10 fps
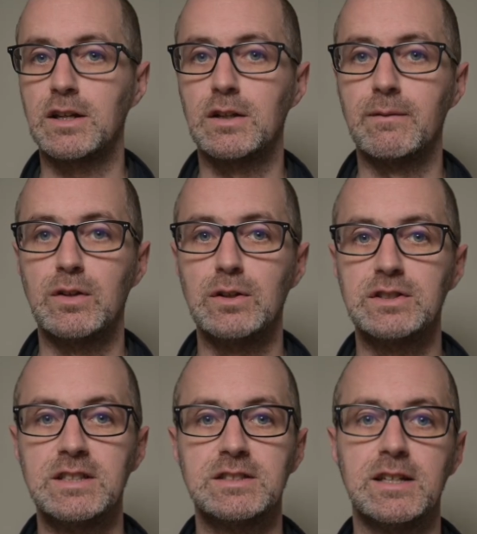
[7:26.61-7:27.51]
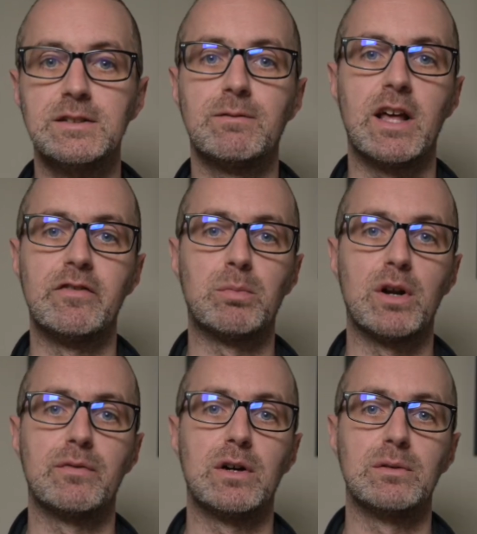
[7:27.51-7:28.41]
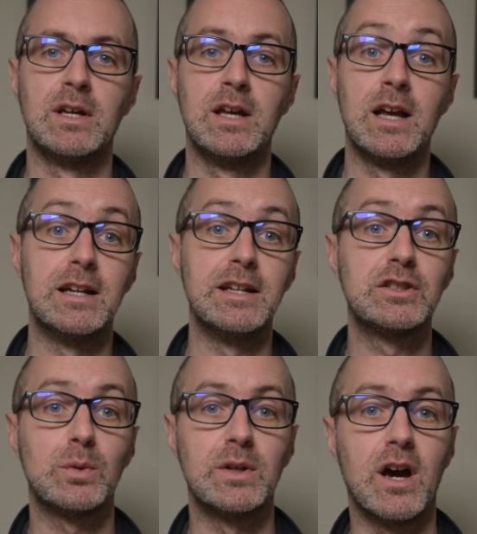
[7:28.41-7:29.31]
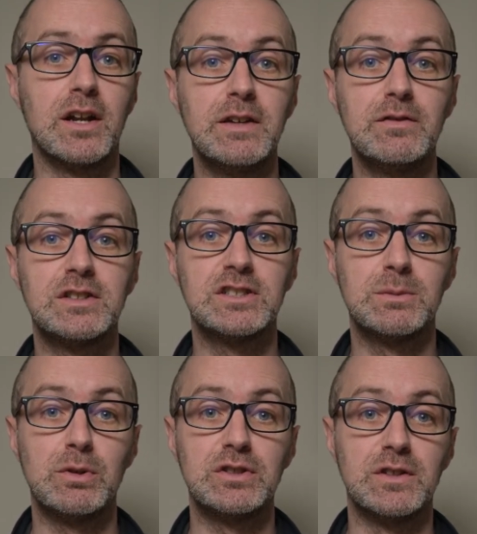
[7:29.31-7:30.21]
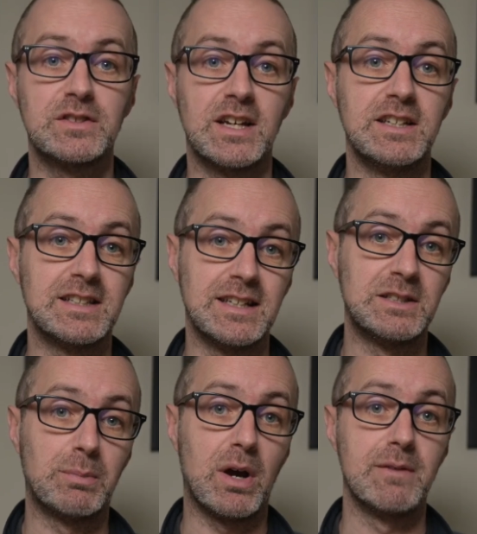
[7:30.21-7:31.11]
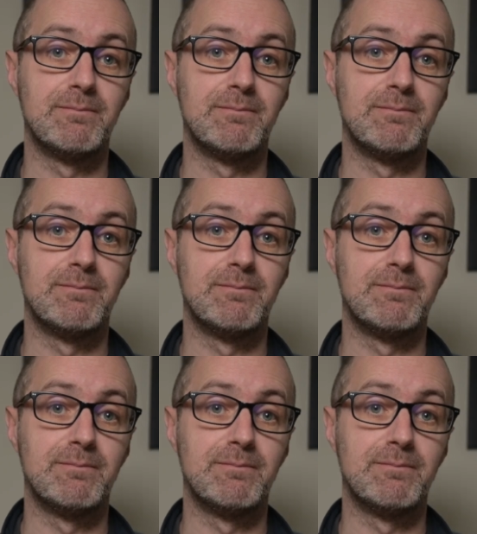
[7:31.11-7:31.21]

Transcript: can confuse the intended flavour profile, leading to an uneven distribution of taste in each bite.